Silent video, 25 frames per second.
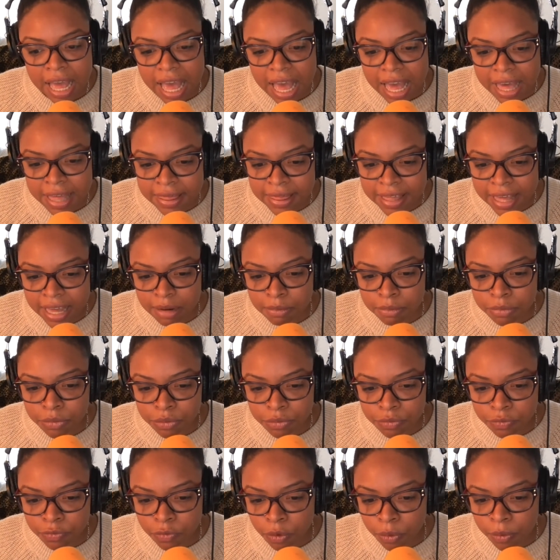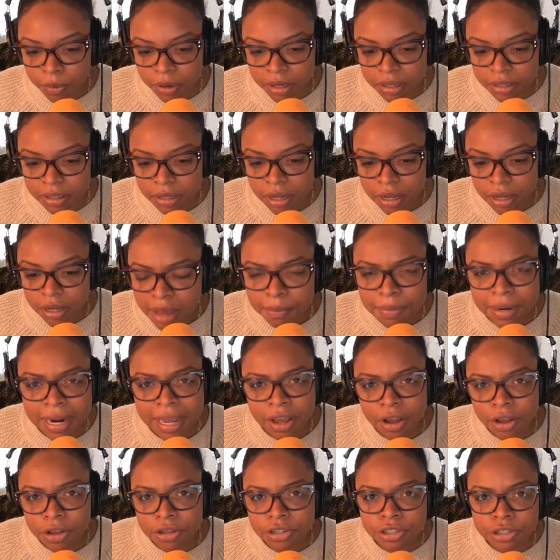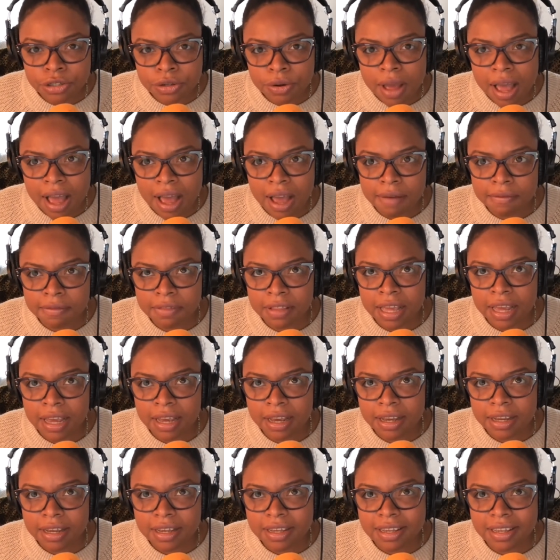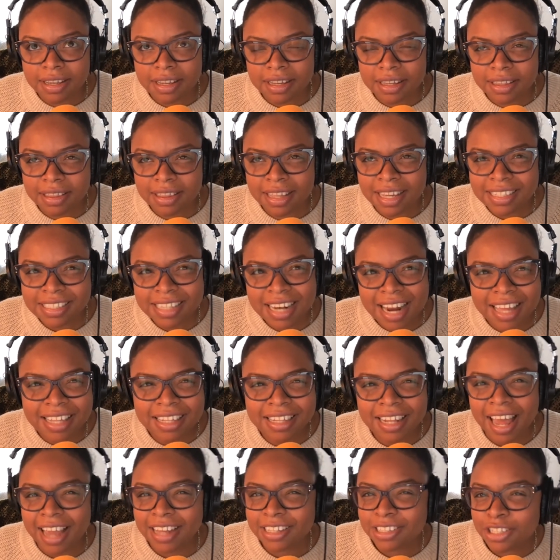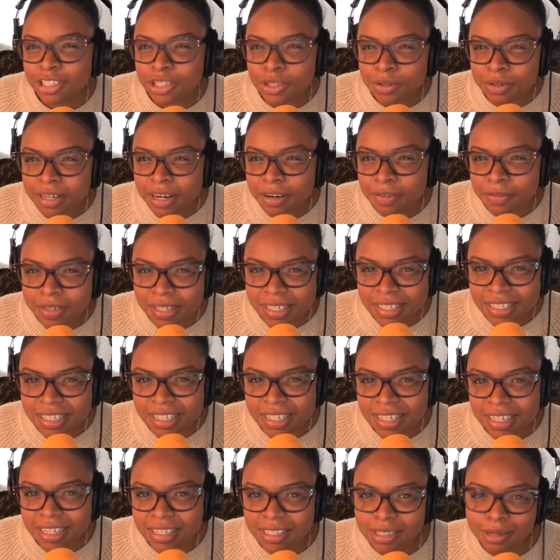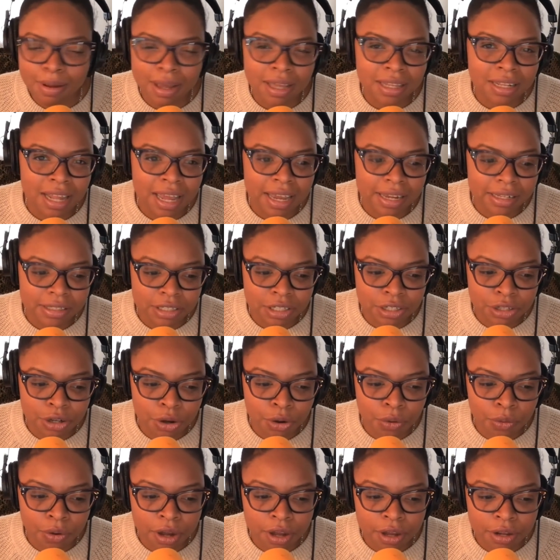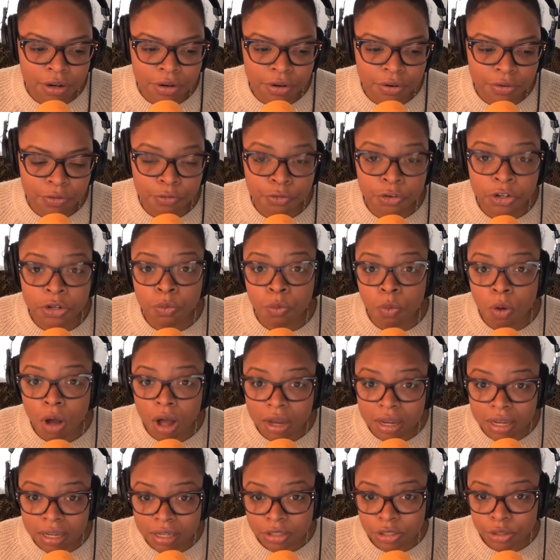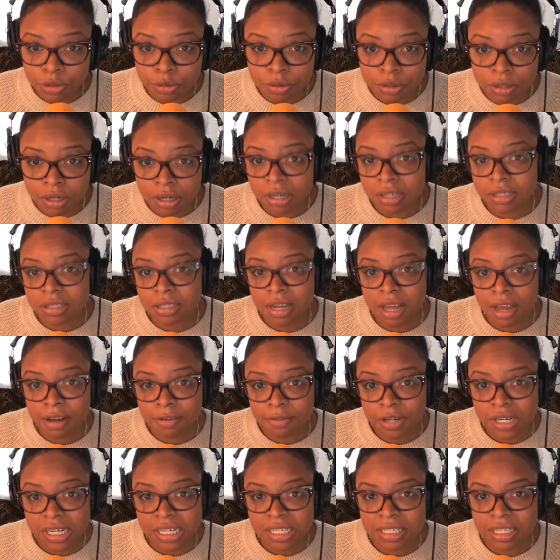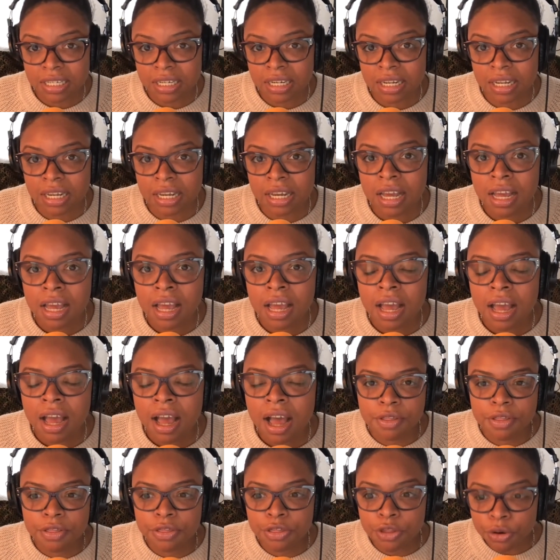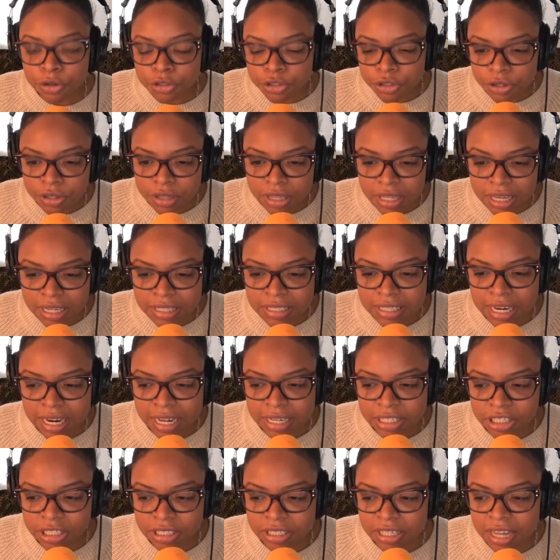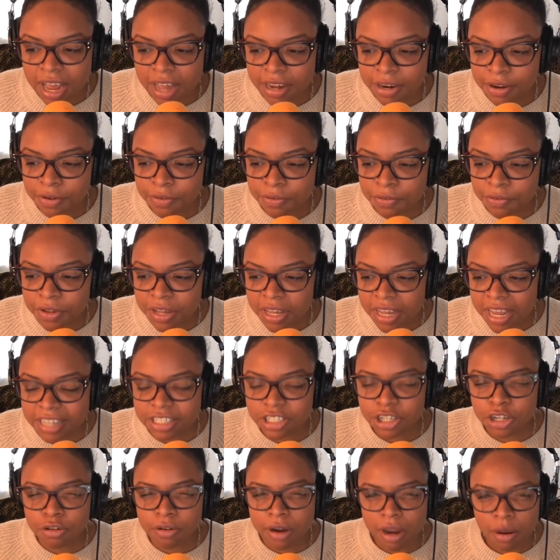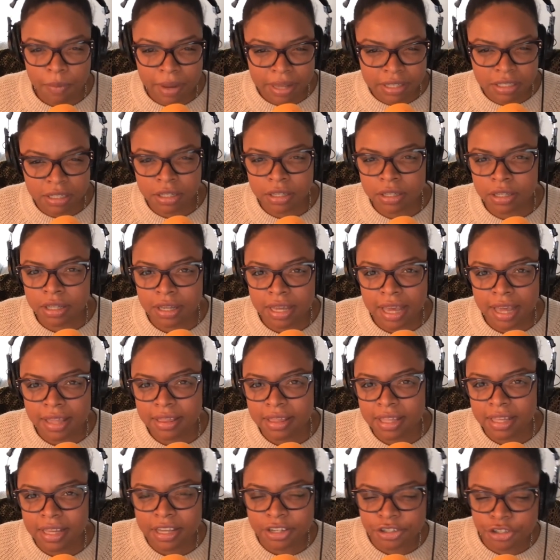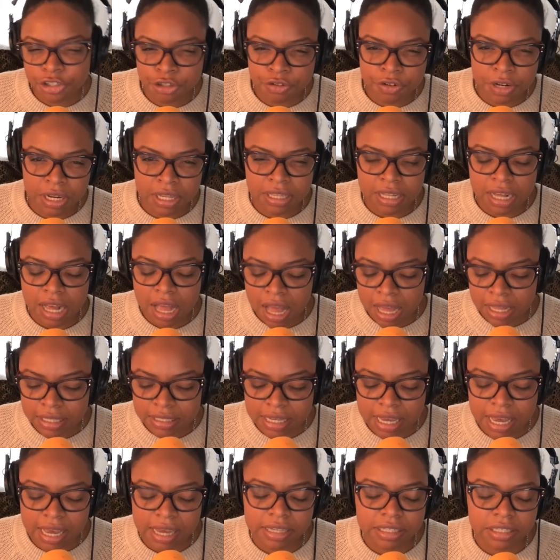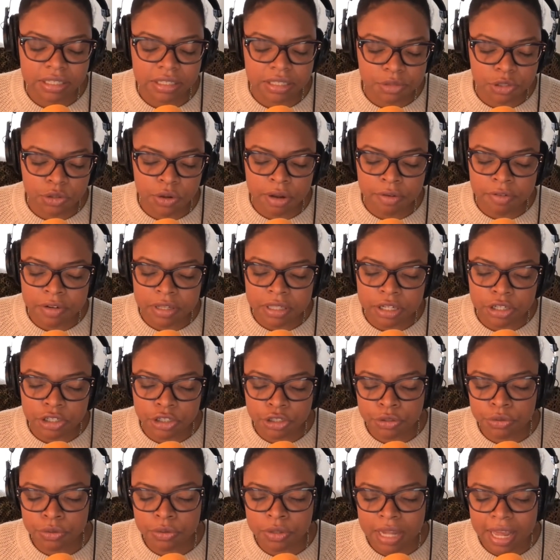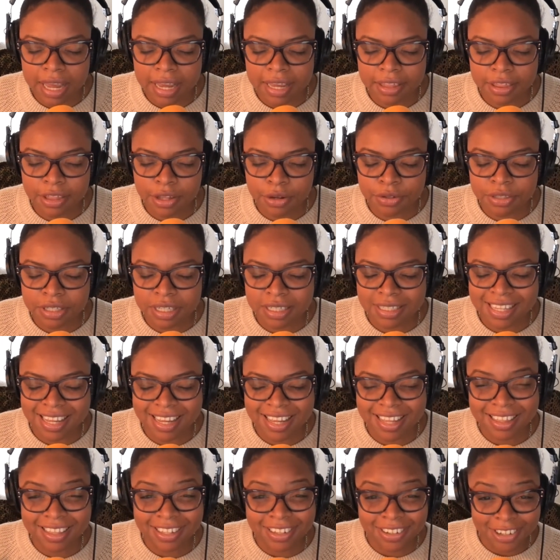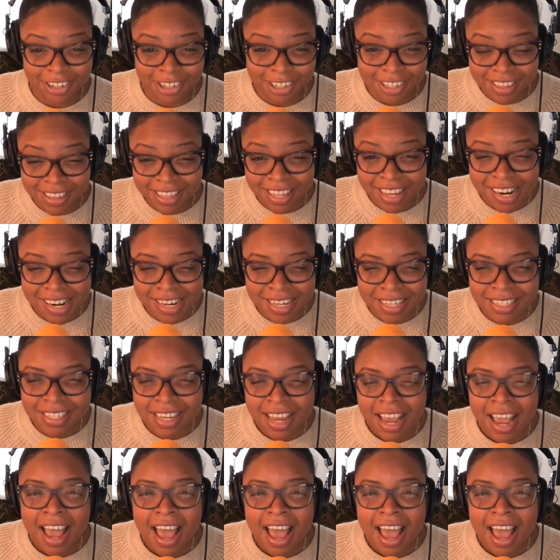And then move forward. But I also have like things that I like to do in every city. So I like to go on free walking tours in every city. Those are things that I just kind of, it's a great way to get the history and the context. So I really do like those as like good things.